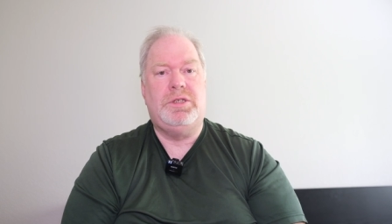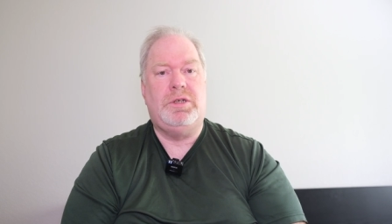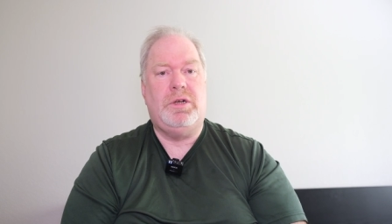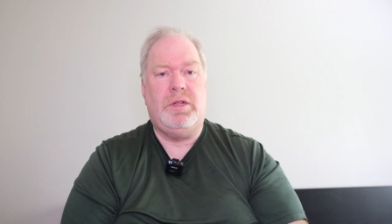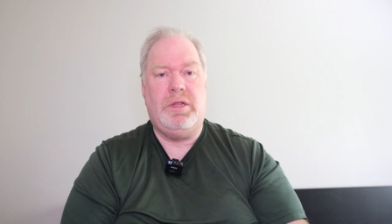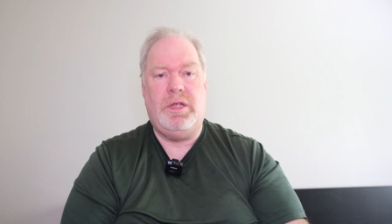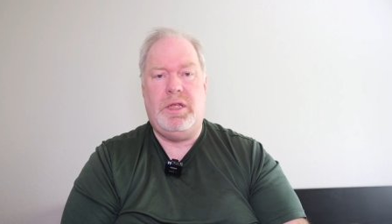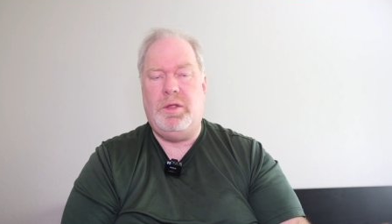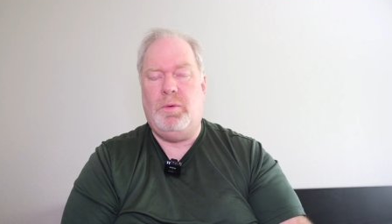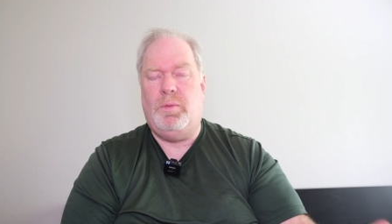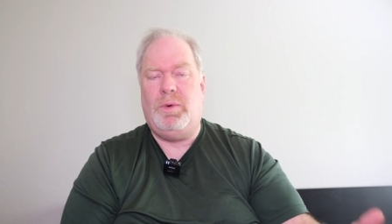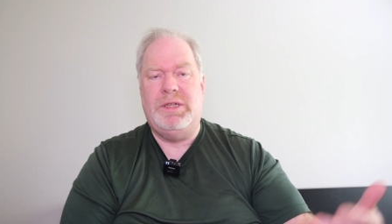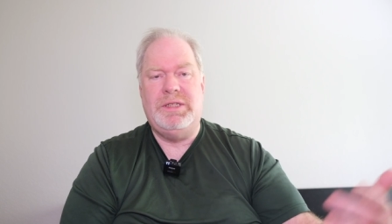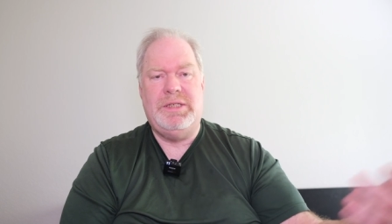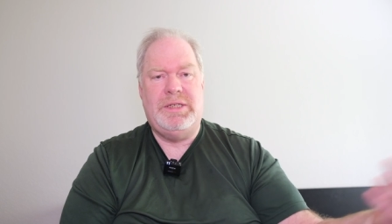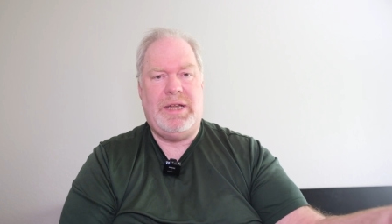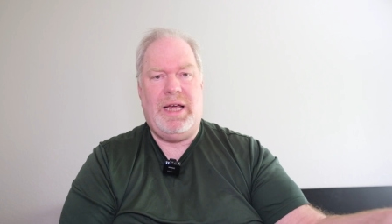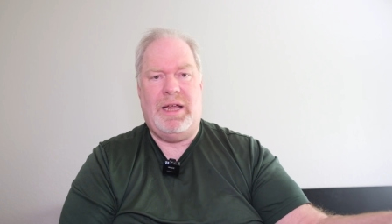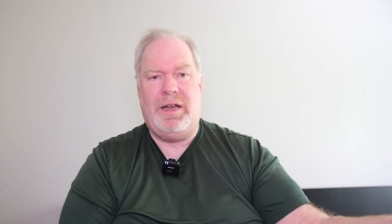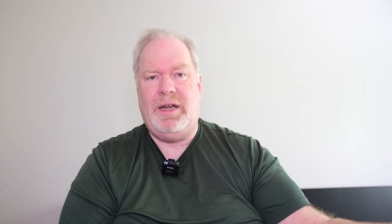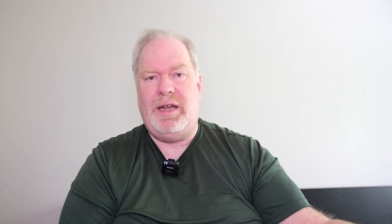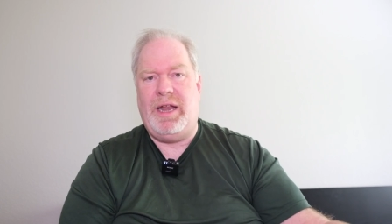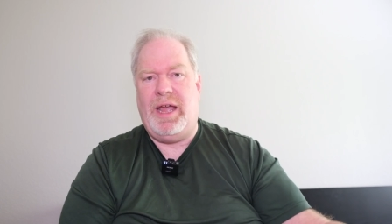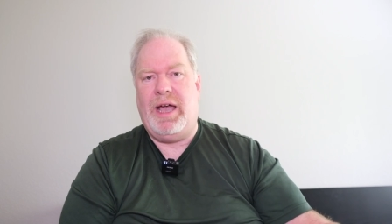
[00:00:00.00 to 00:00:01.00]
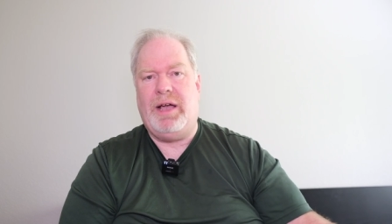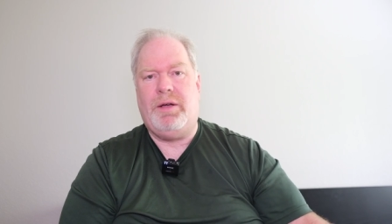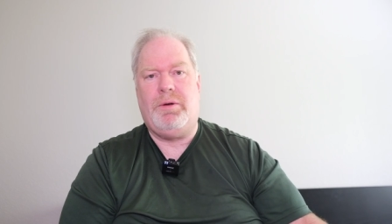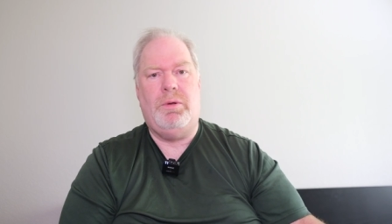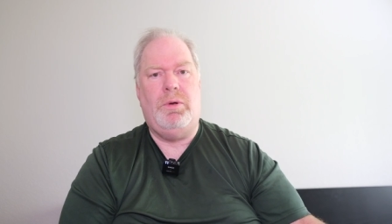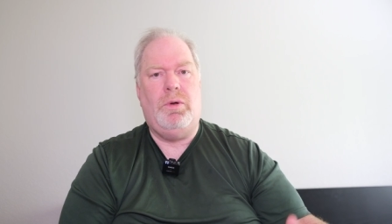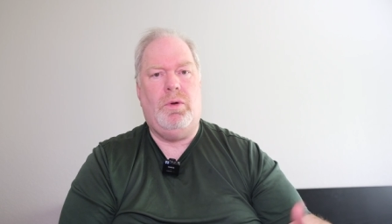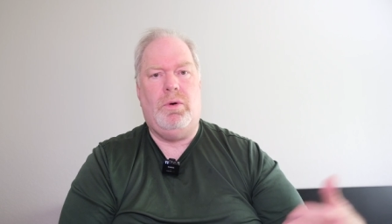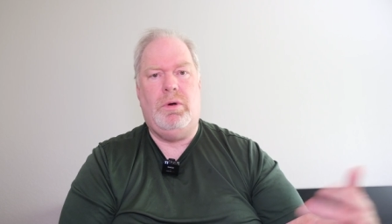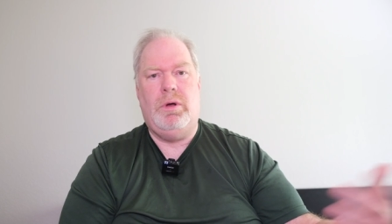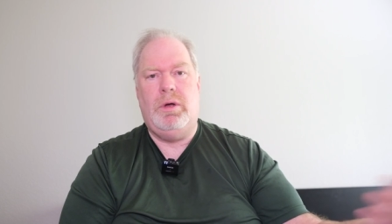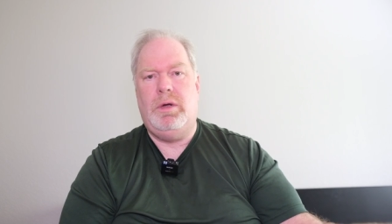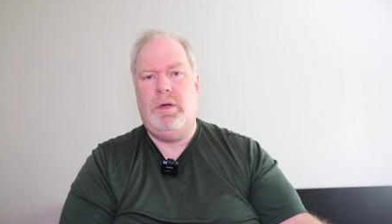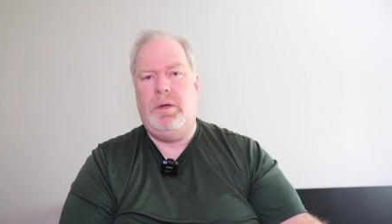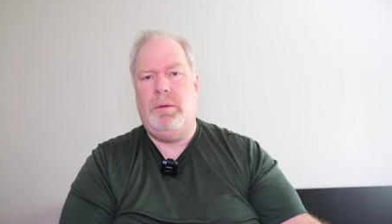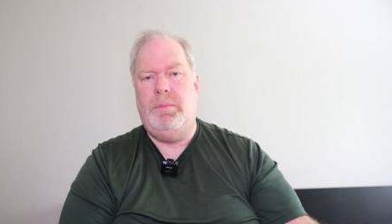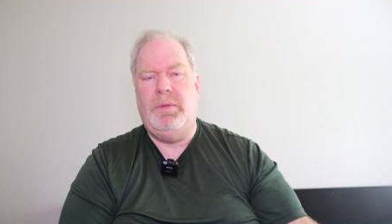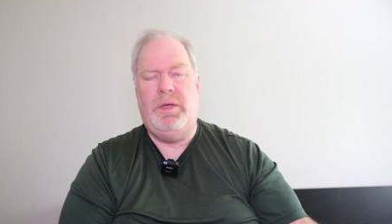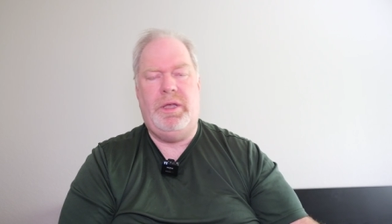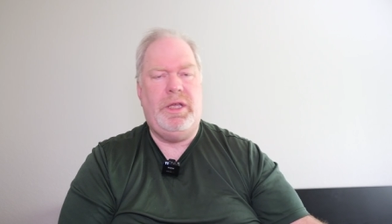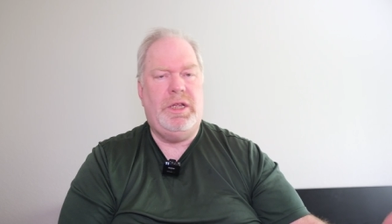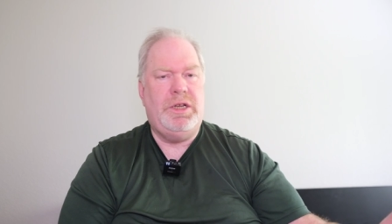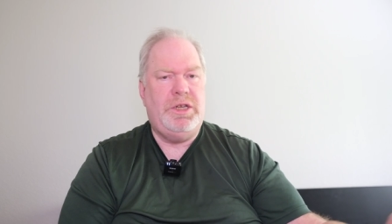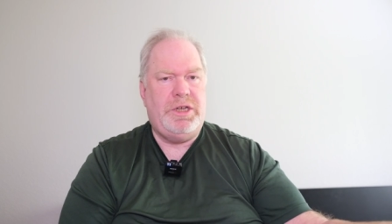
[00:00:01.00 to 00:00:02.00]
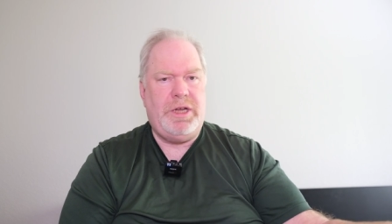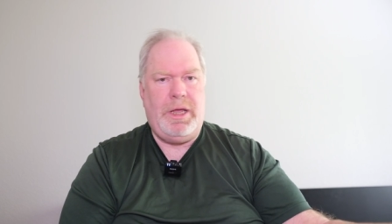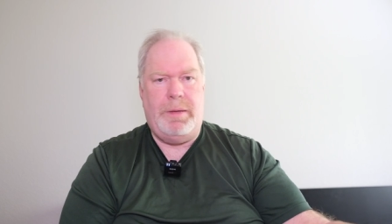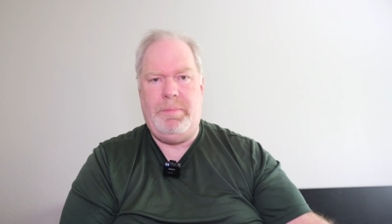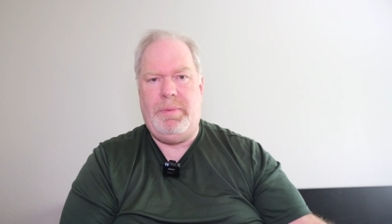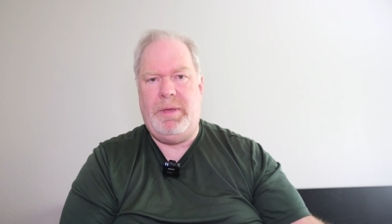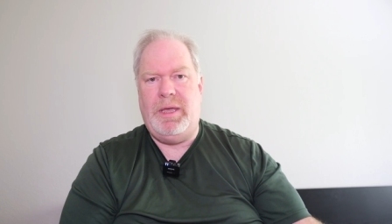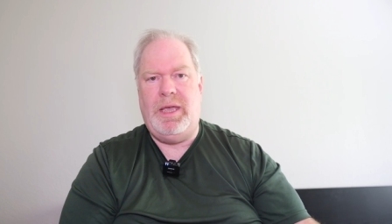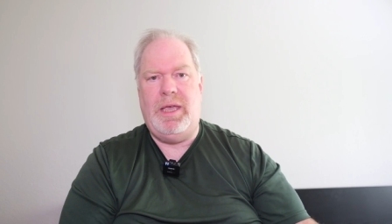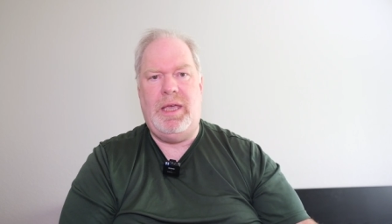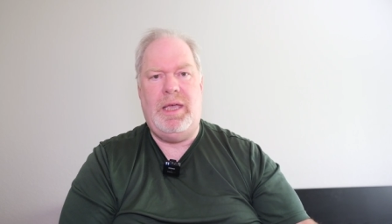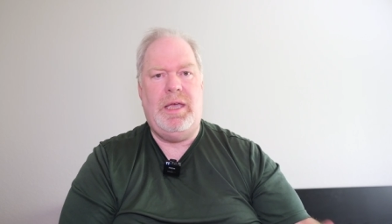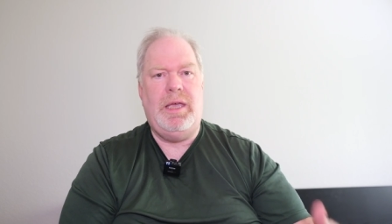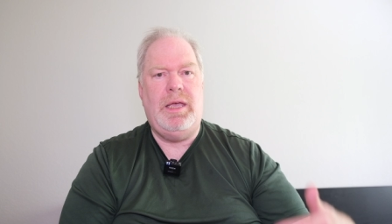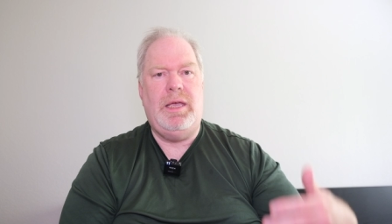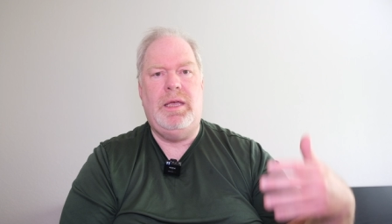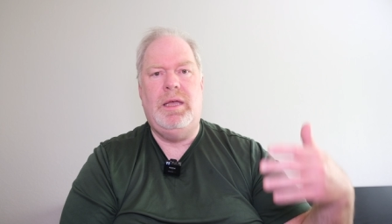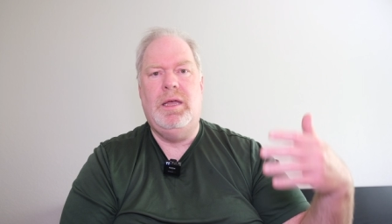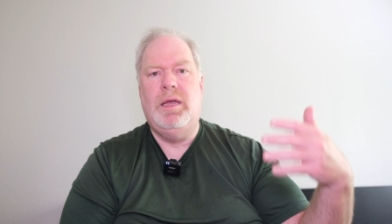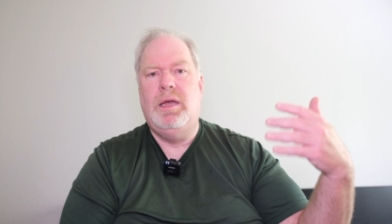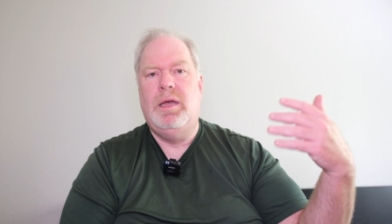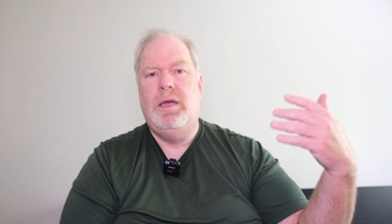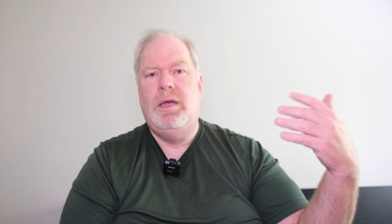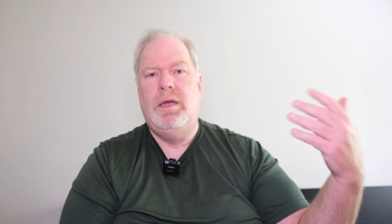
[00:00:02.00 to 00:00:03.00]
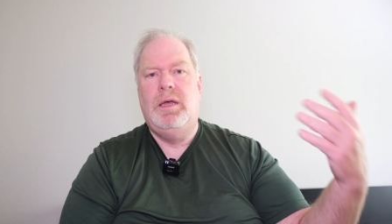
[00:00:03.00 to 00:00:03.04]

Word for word: certainly the ones down in Ecuador, Million JP,